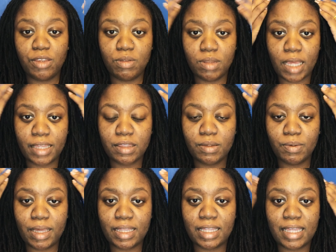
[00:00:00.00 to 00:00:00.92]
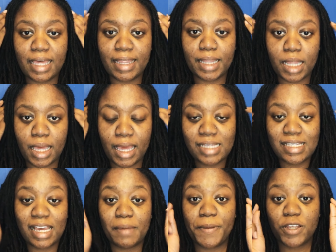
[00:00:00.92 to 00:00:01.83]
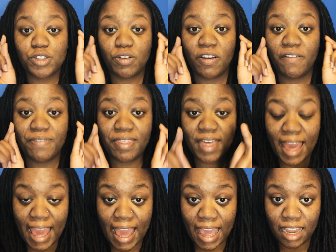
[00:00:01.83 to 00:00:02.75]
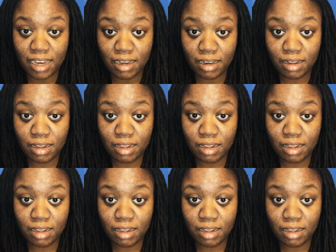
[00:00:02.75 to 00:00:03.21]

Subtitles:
and you like the way that they lay, take a picture of that.